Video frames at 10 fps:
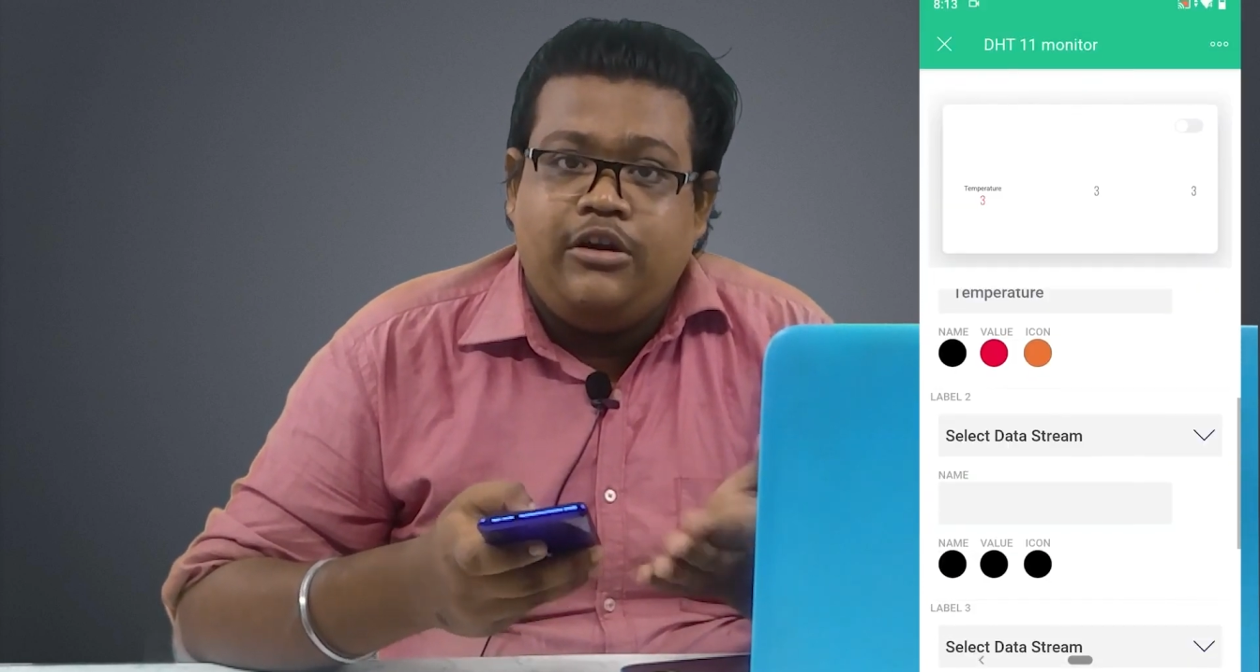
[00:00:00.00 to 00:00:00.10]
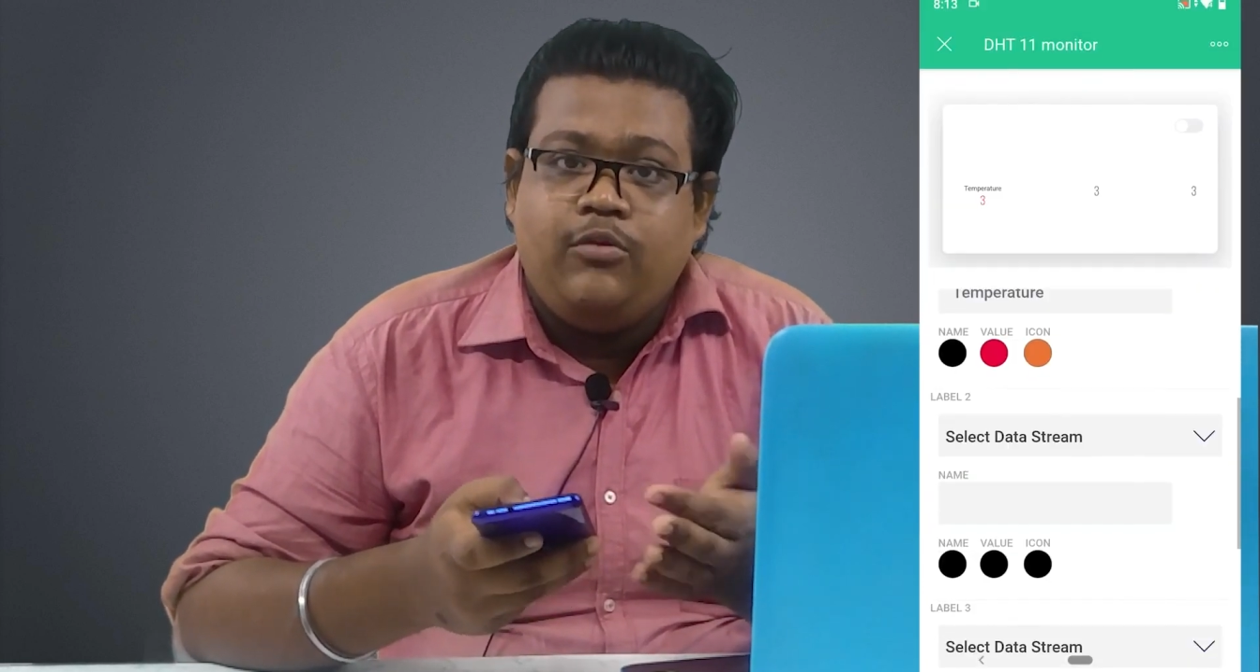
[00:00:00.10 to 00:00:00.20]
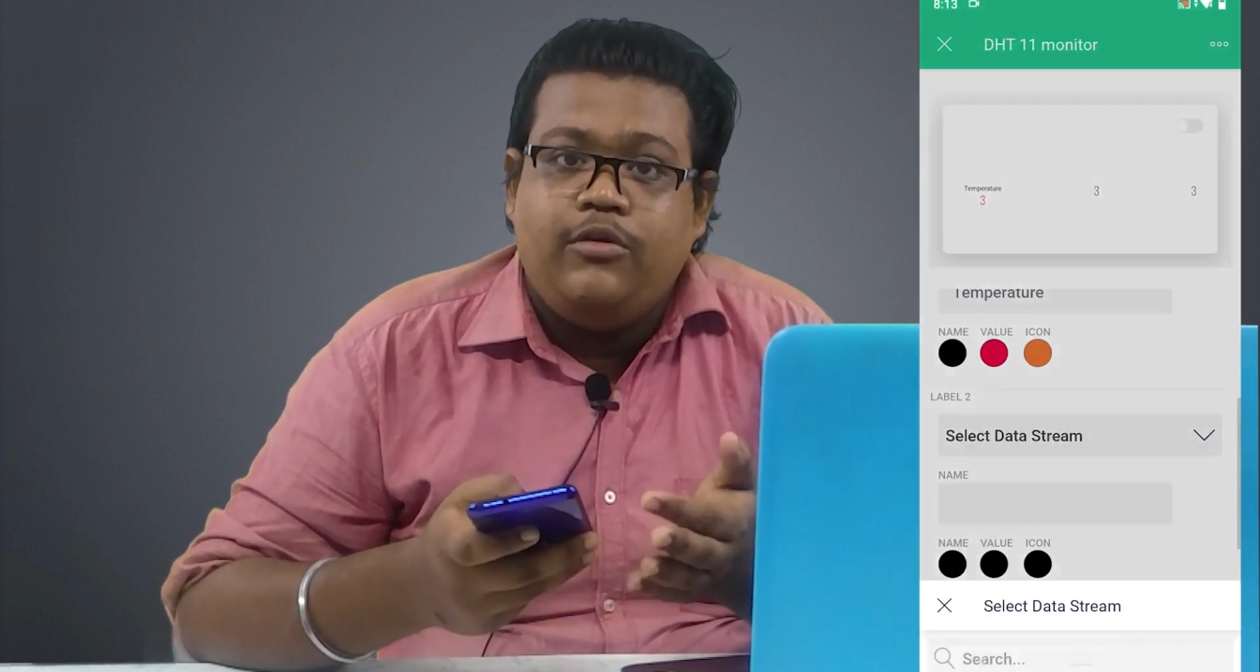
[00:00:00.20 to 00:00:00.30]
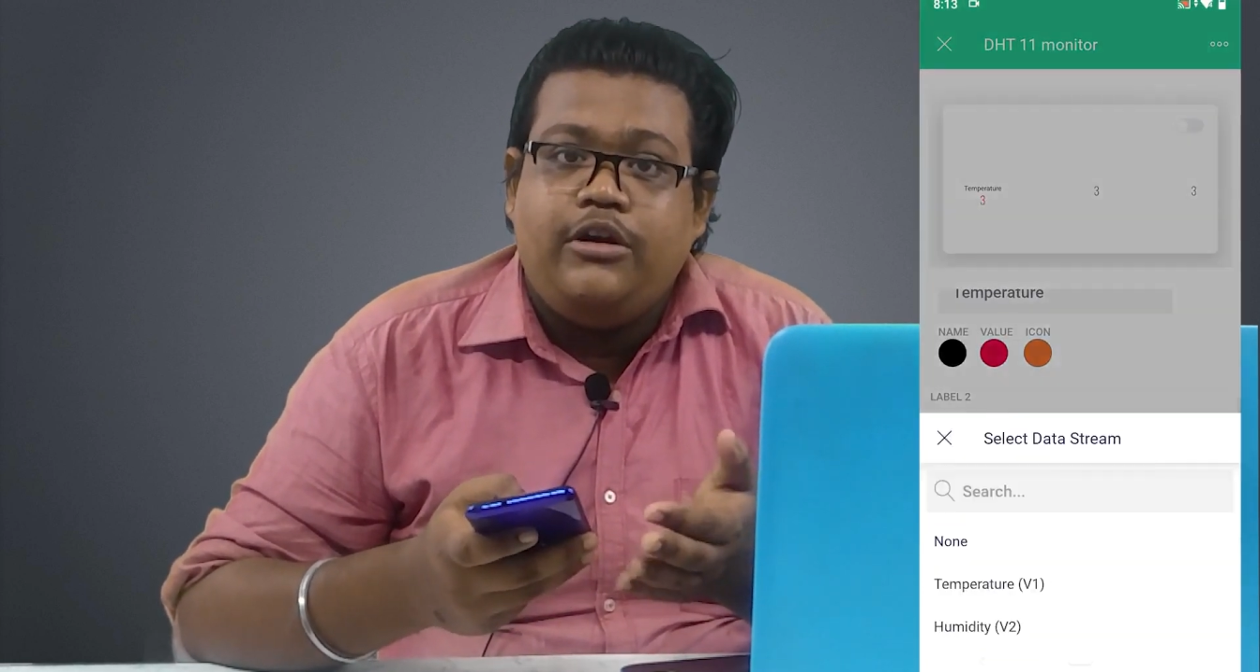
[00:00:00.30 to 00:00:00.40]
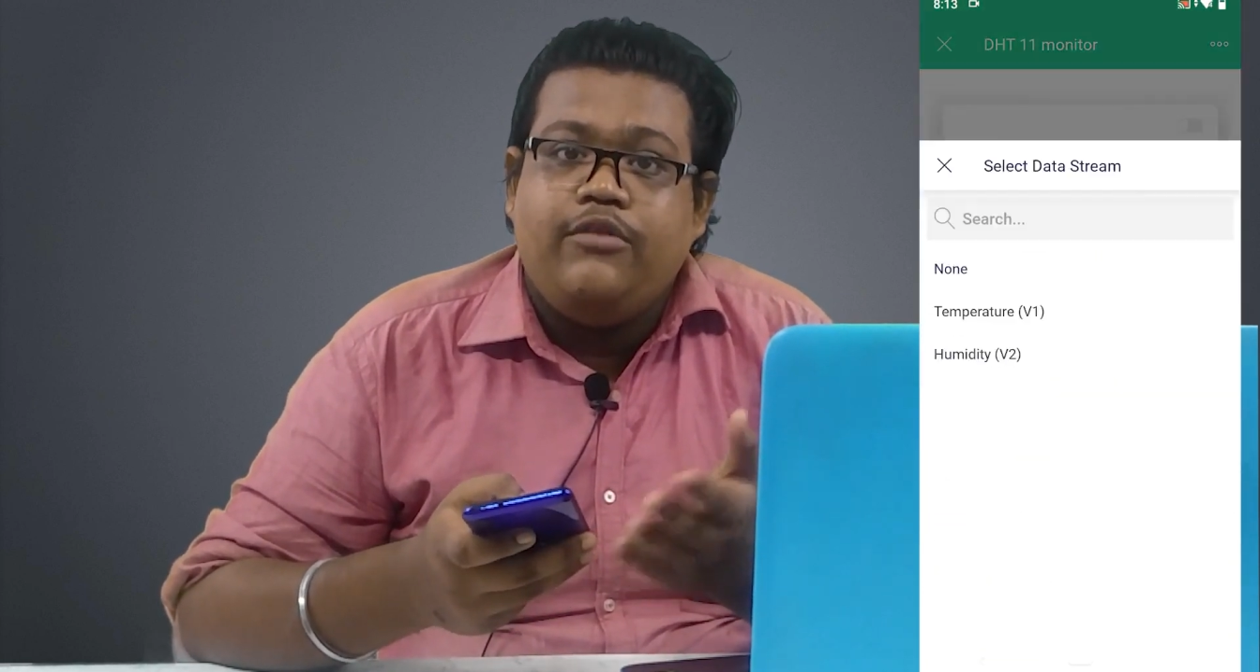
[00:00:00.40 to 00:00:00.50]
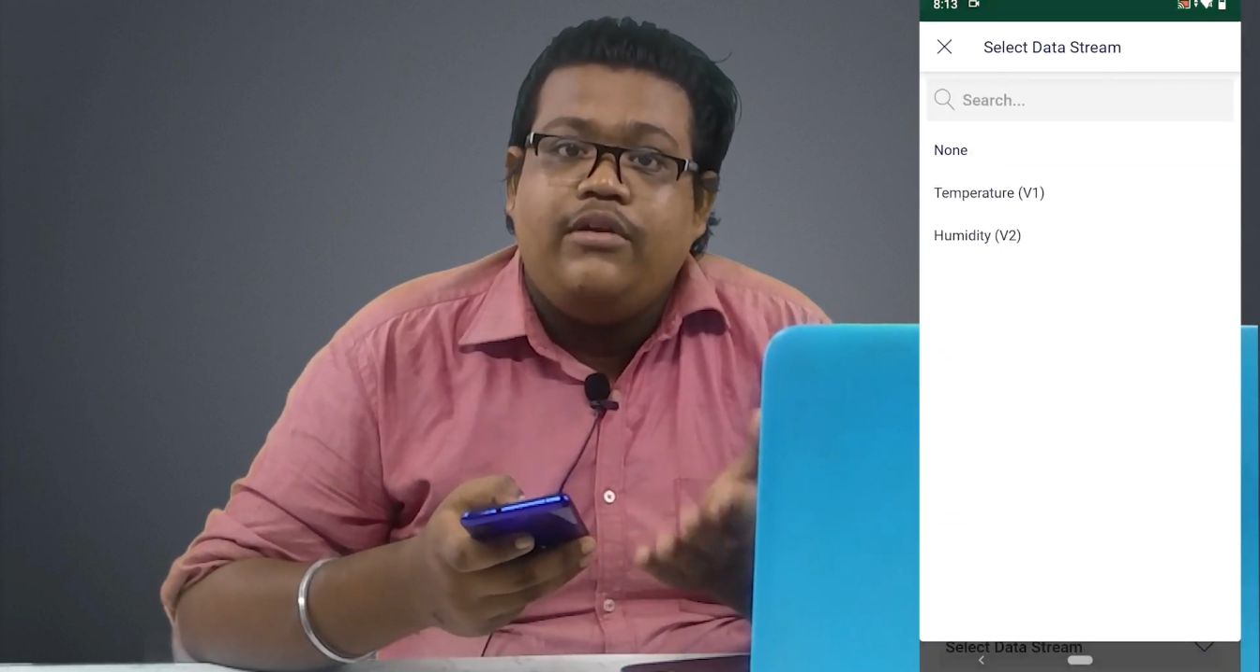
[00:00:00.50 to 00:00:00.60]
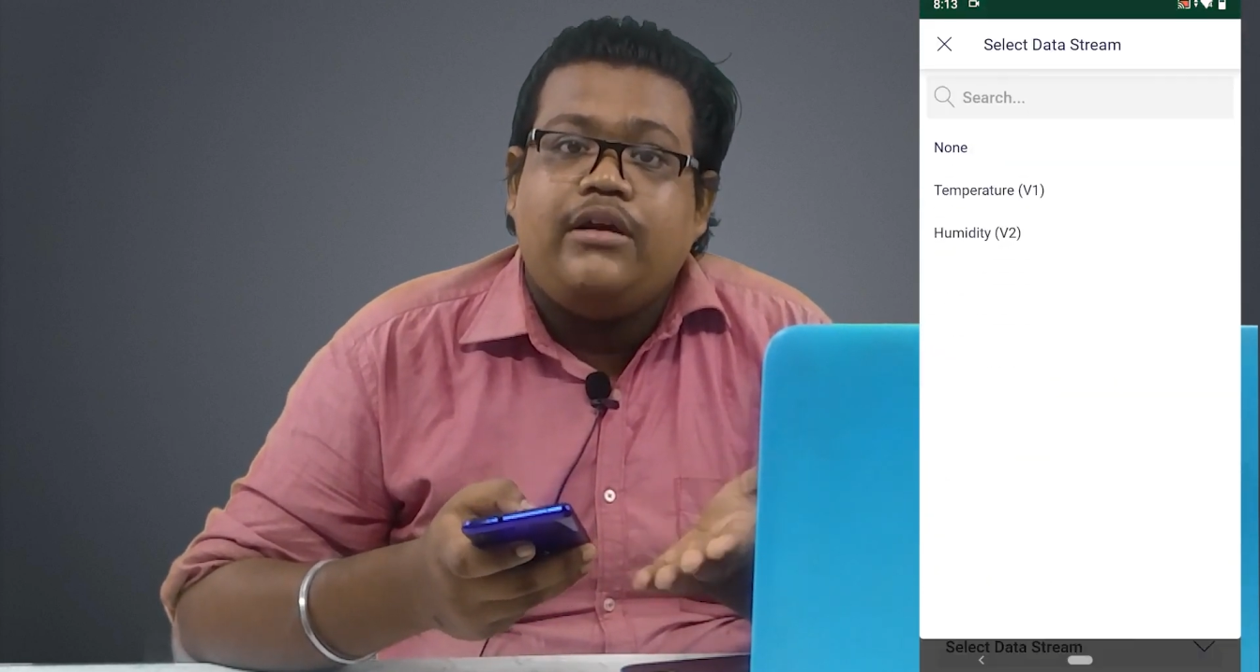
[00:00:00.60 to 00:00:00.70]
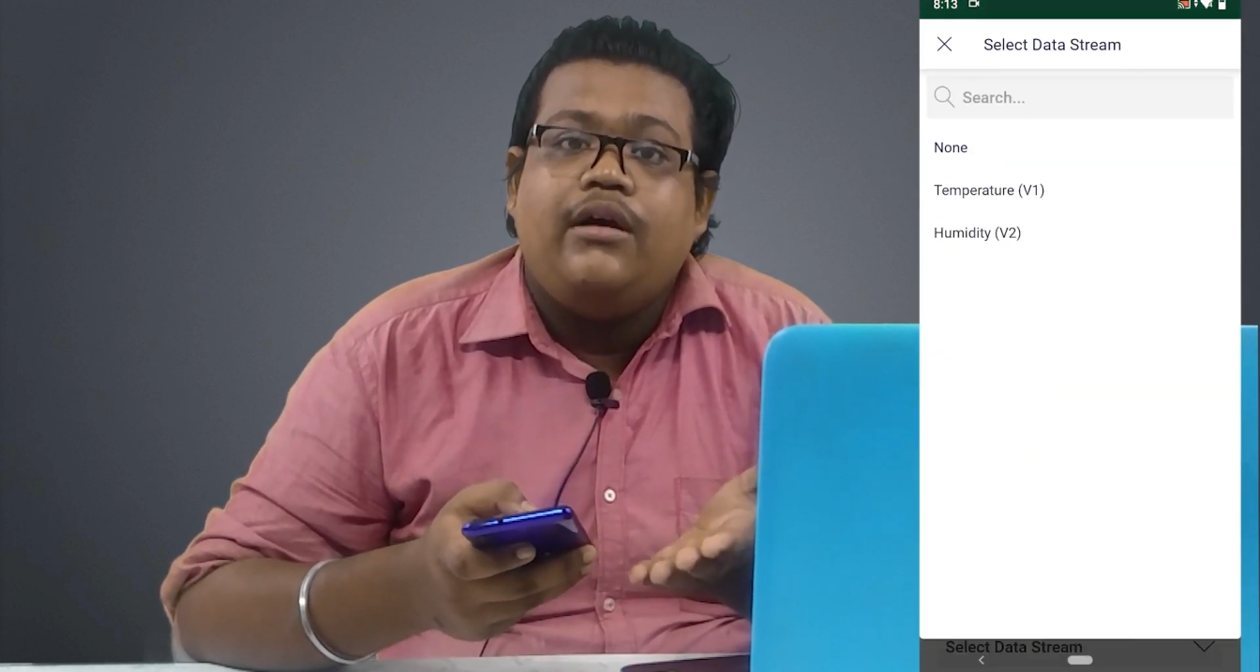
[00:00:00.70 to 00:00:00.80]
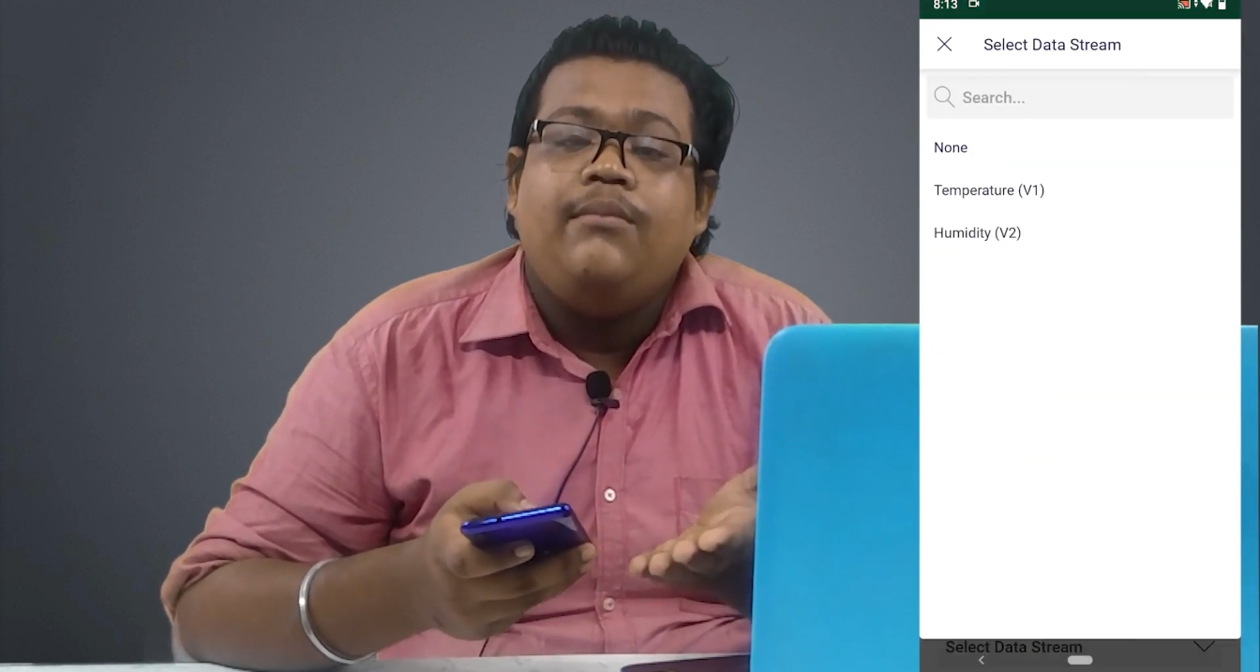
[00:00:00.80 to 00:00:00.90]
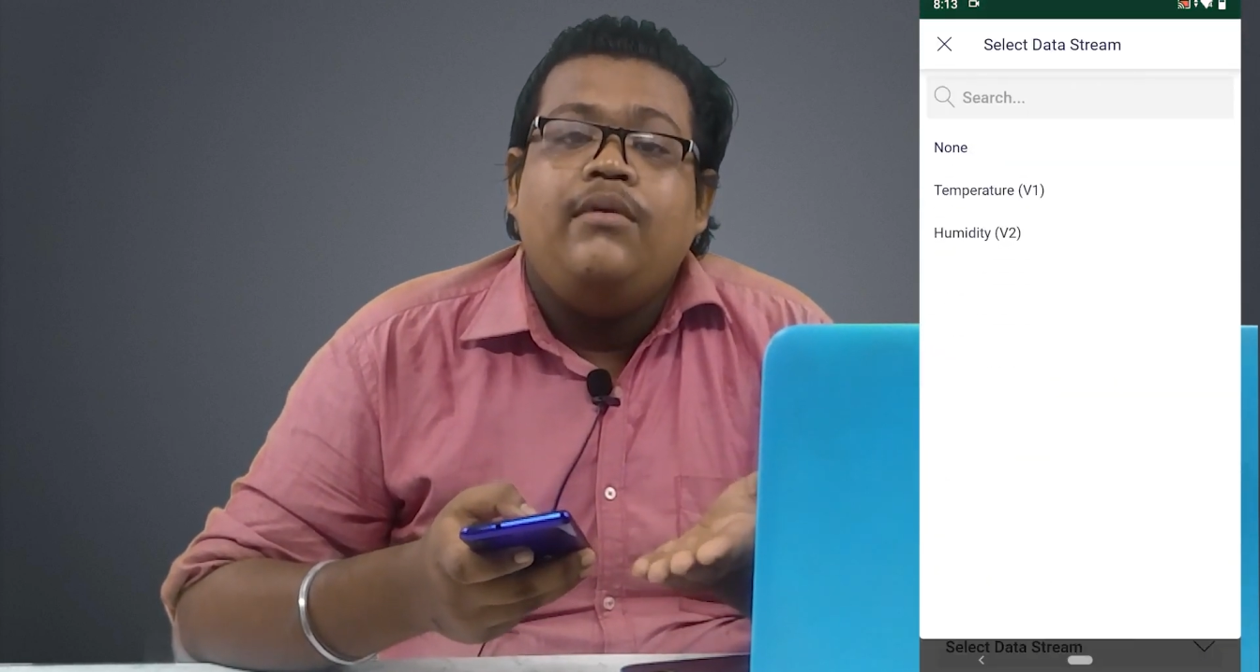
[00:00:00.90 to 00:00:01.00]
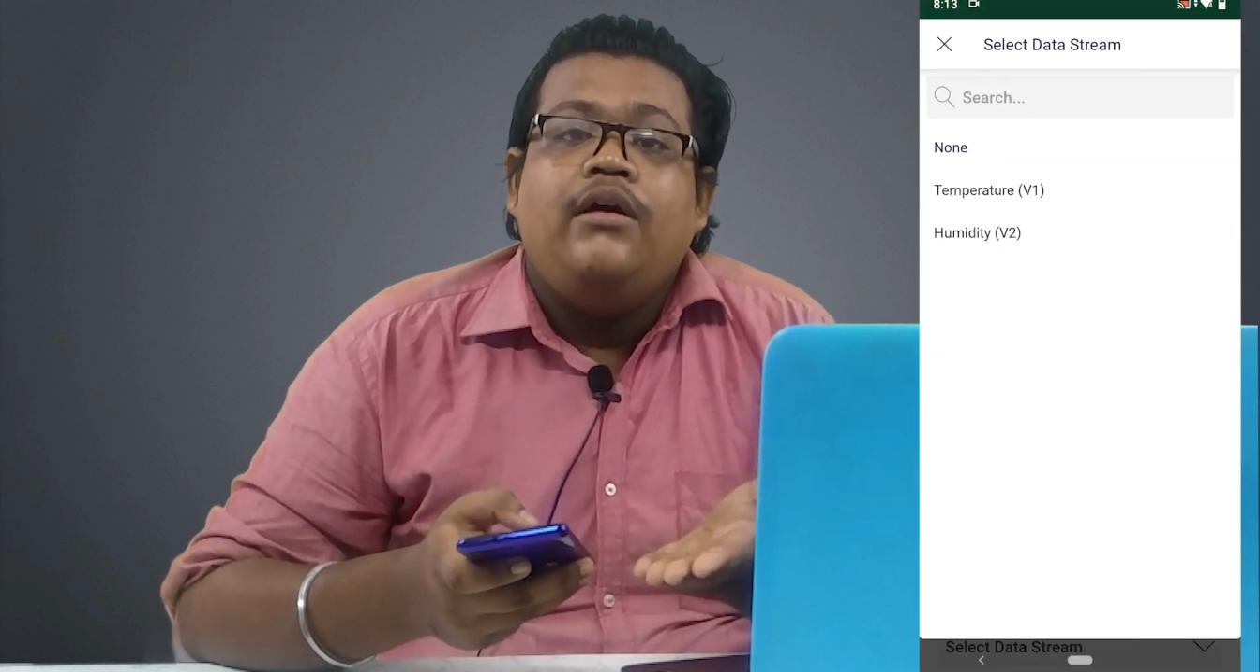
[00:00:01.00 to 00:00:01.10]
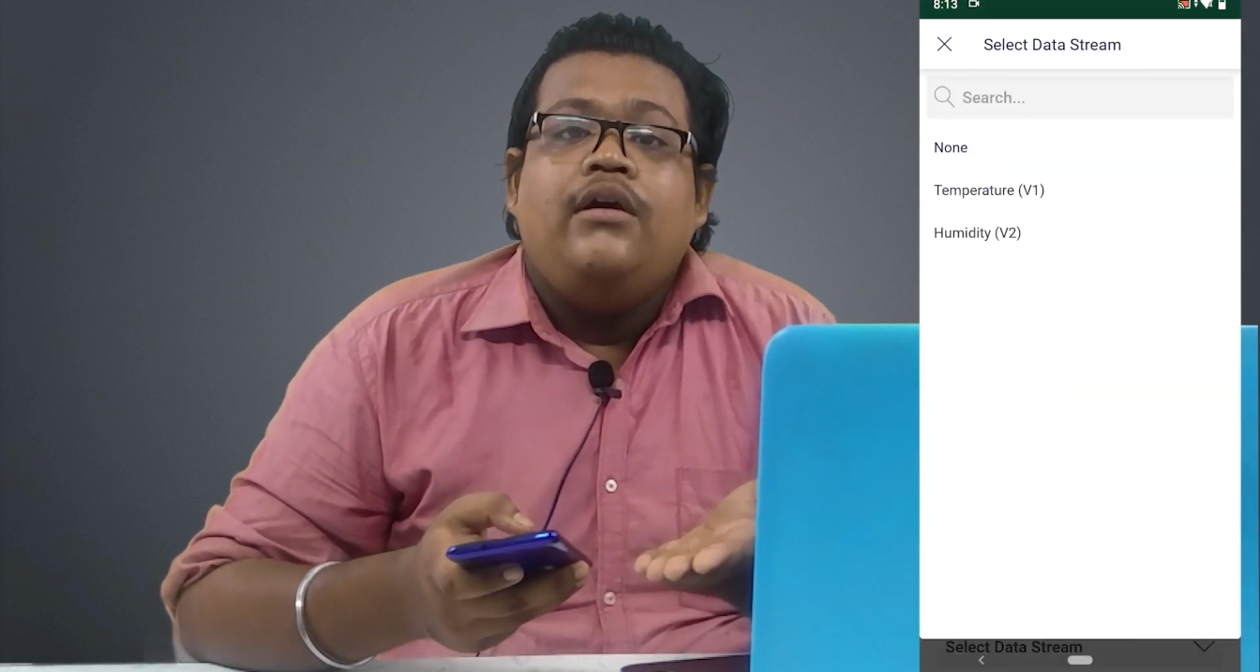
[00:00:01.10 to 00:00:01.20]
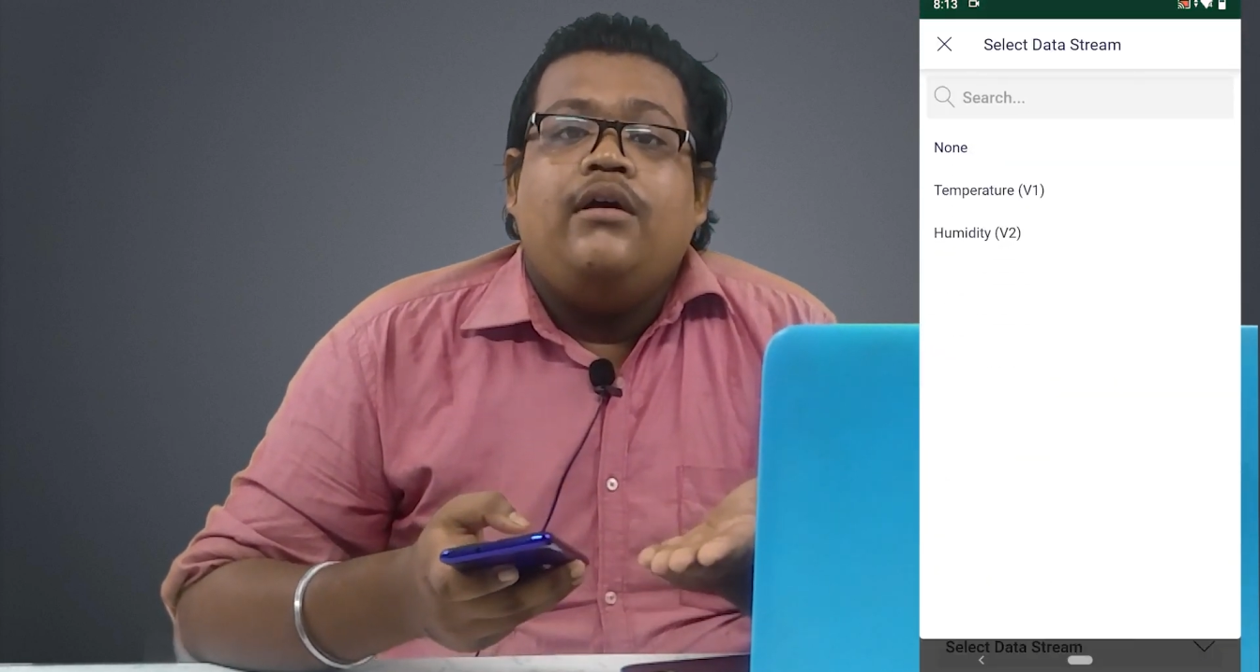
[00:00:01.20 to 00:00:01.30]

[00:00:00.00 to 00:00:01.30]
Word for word: humidity will come